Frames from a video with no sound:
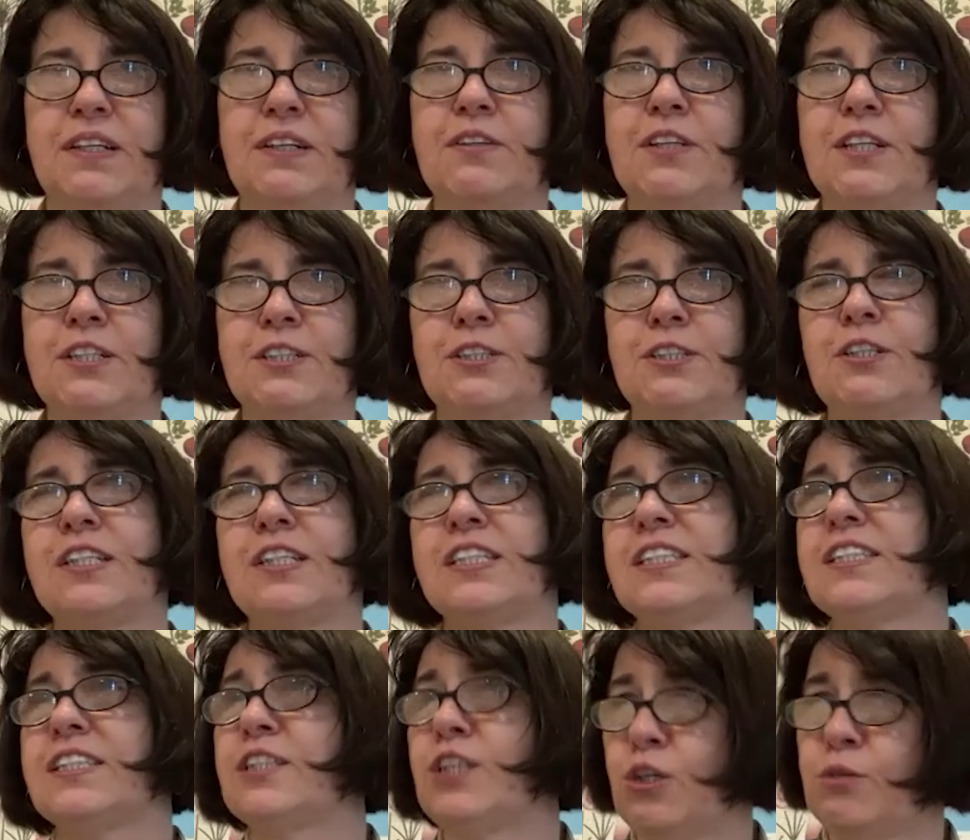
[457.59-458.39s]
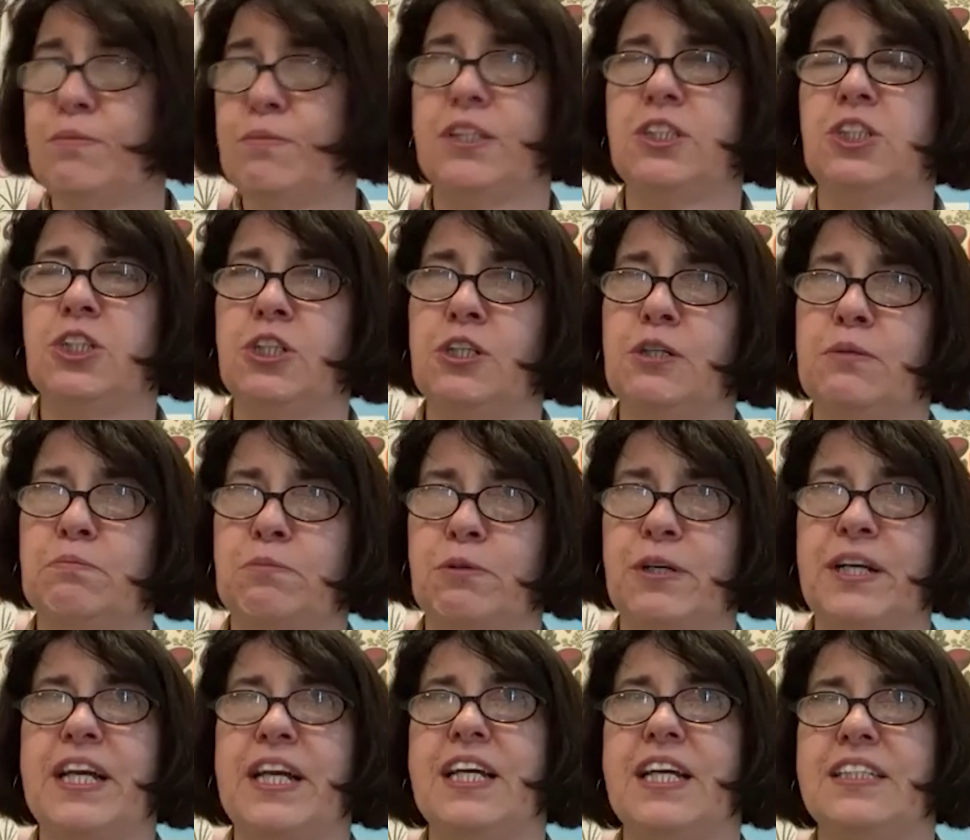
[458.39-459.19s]
There's so much you can
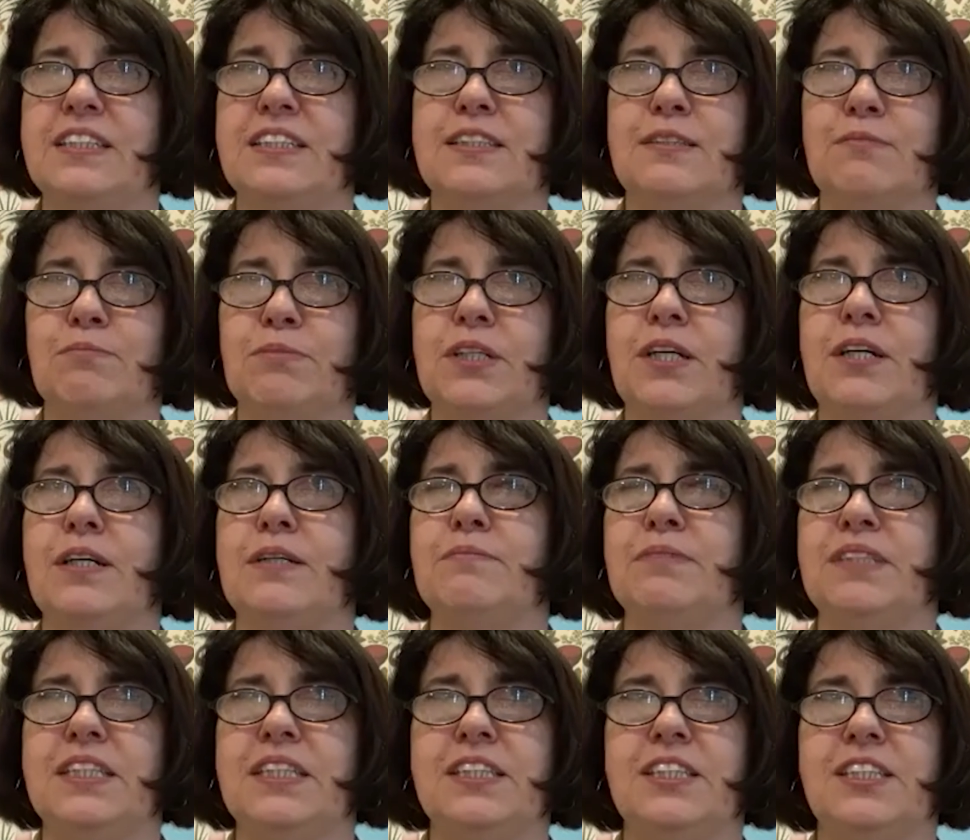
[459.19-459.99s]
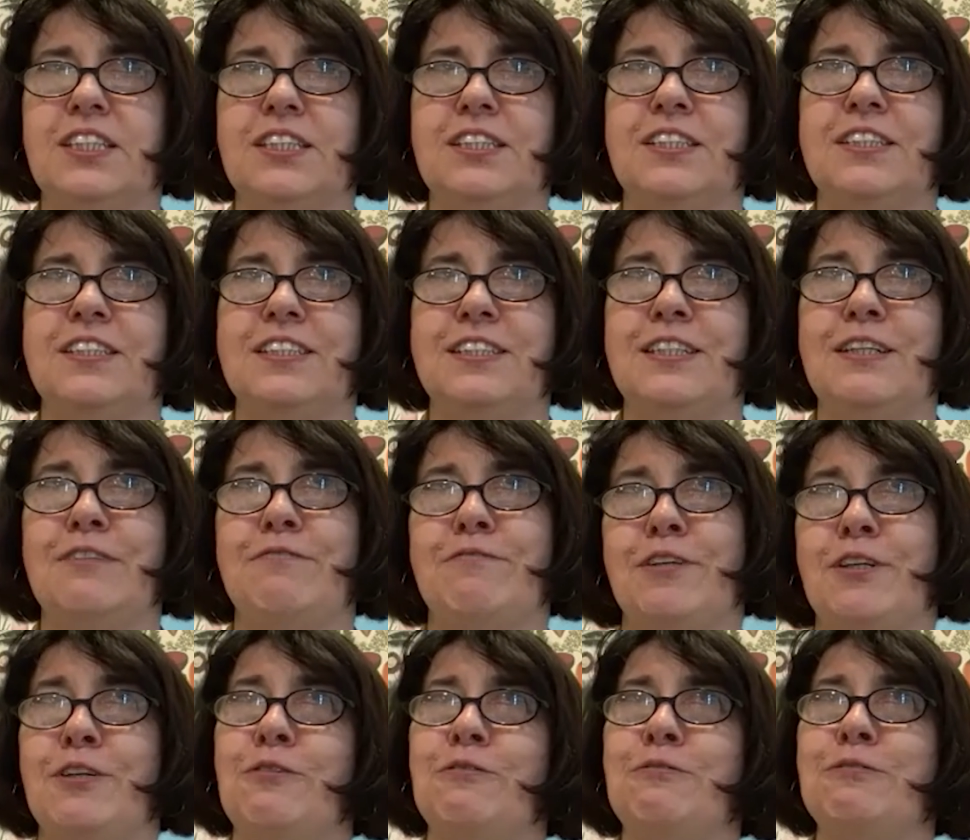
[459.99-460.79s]
bring in. Sometimes it's just
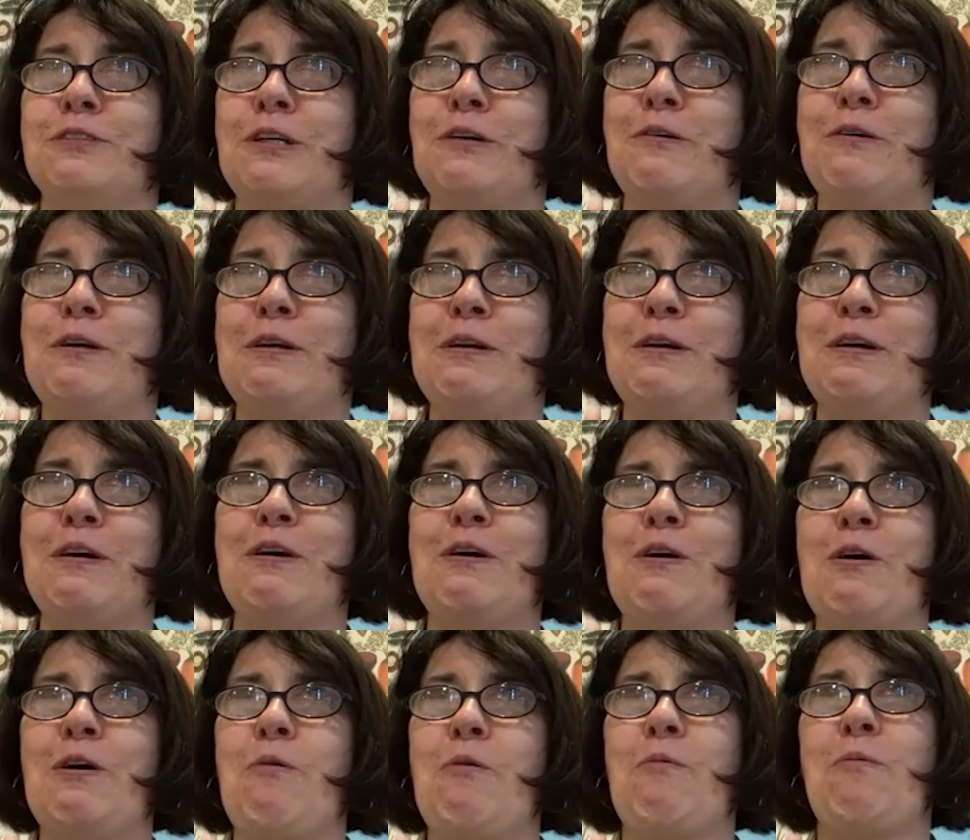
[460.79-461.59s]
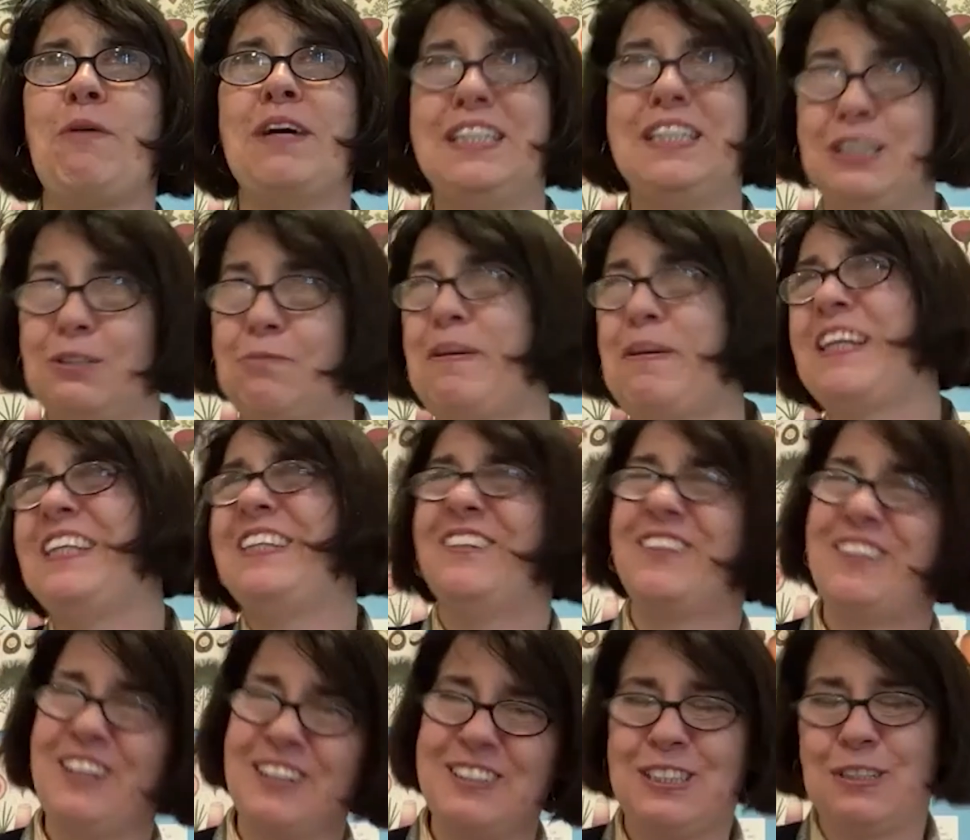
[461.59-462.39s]
difficult knowing which bit
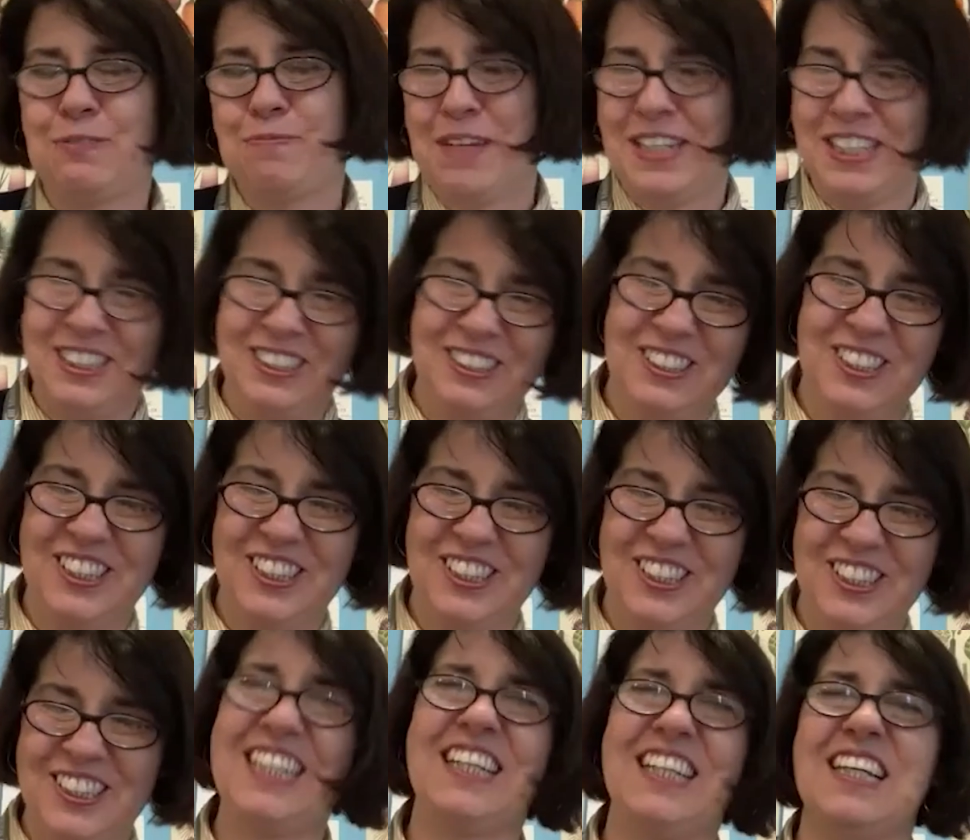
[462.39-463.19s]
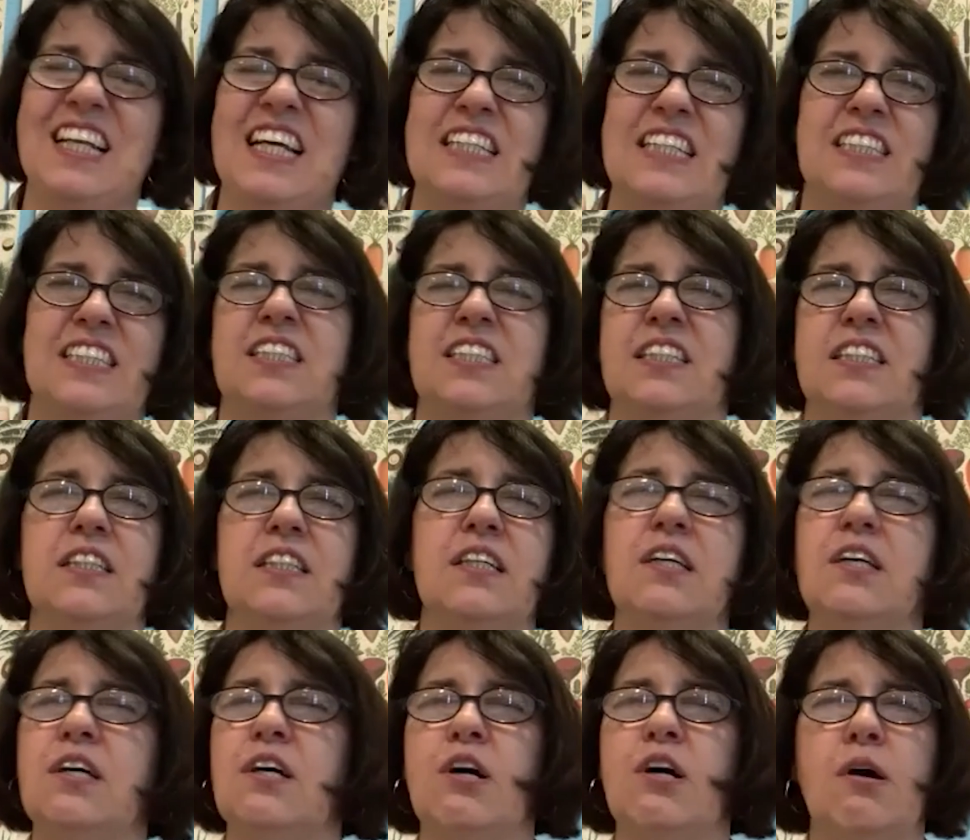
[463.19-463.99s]
you're going to mention in a
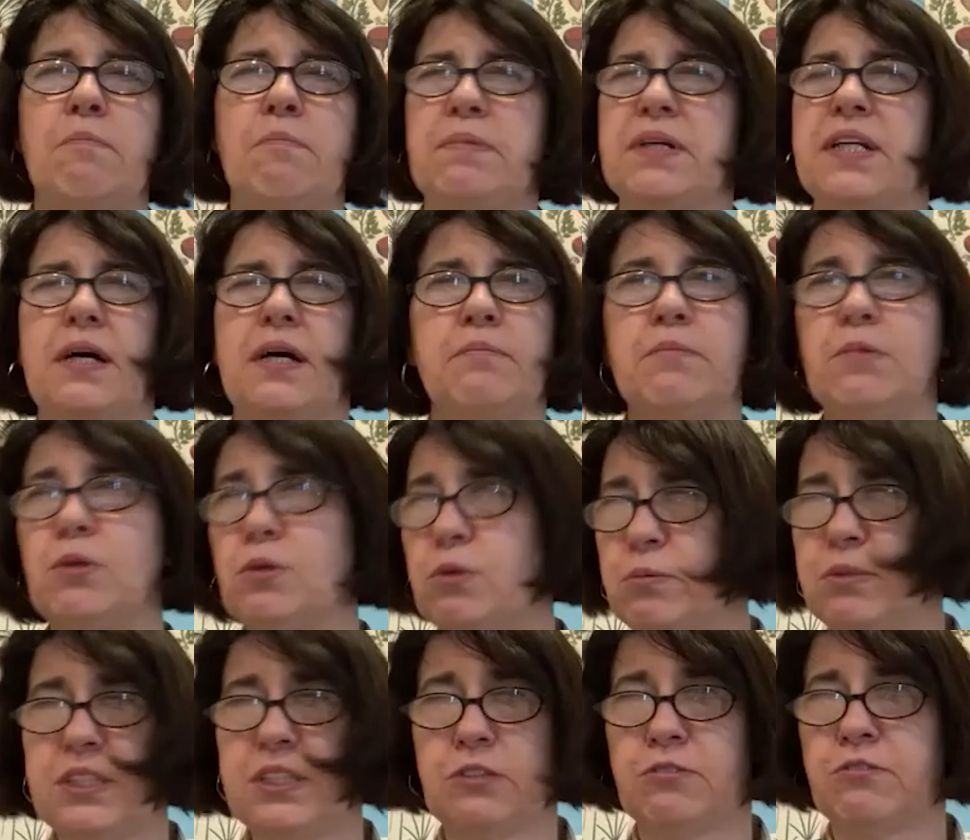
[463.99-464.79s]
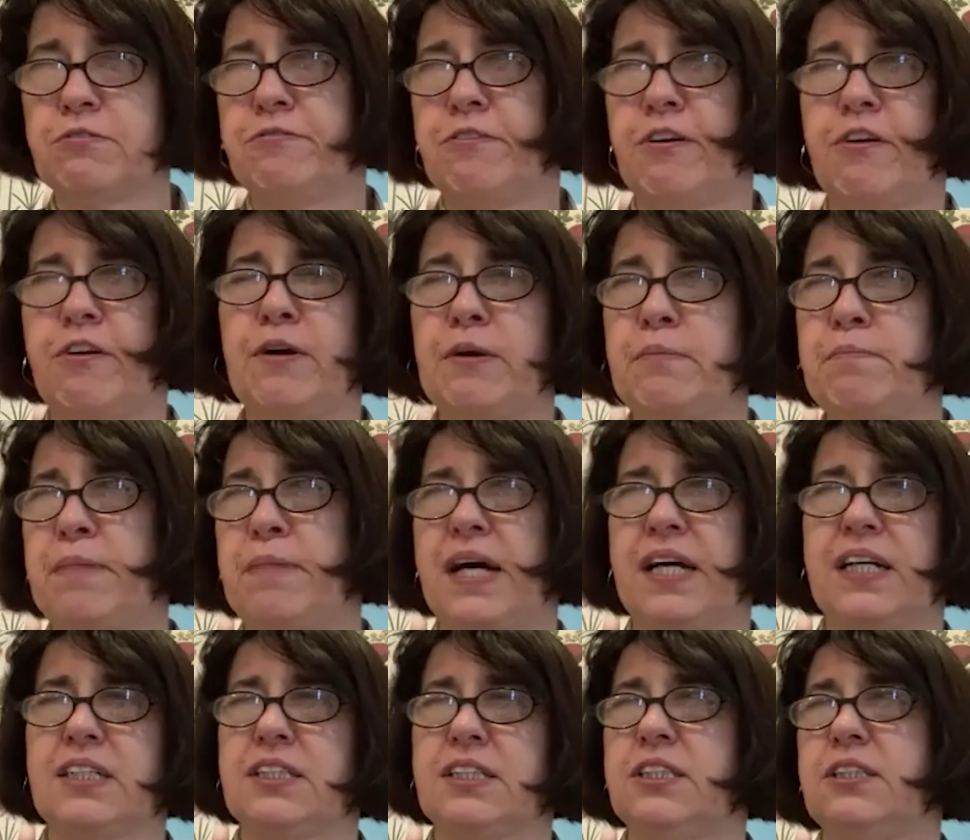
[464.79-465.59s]
lesson, but I'm always referring
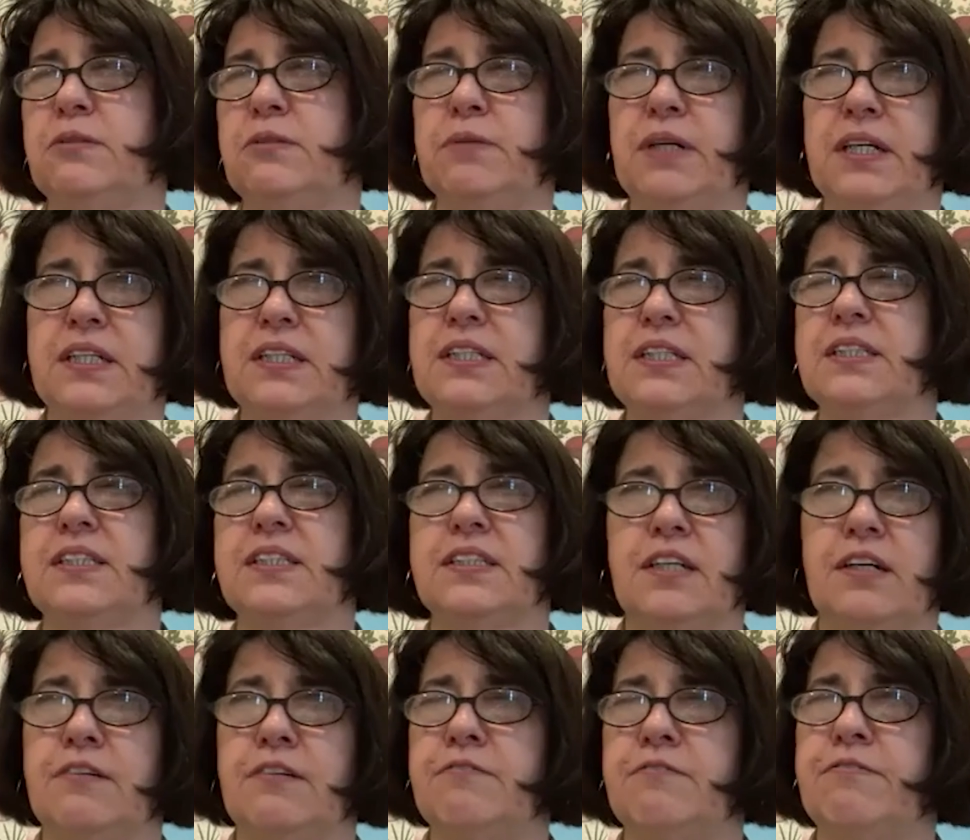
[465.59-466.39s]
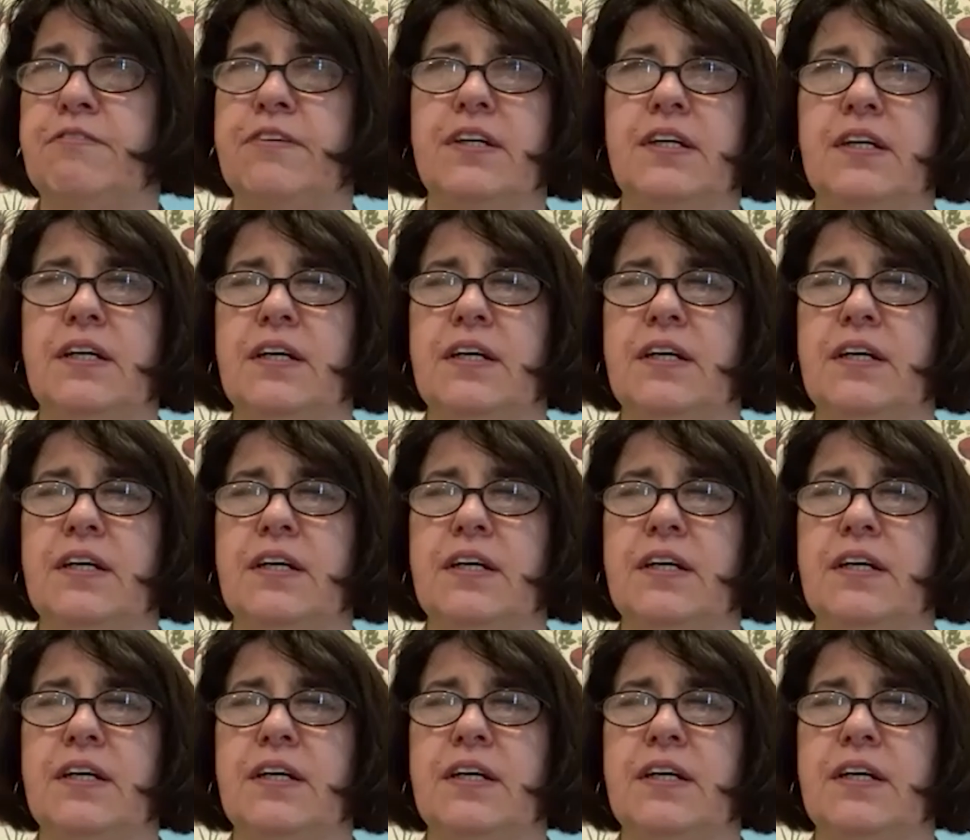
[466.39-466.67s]
back to other stuff.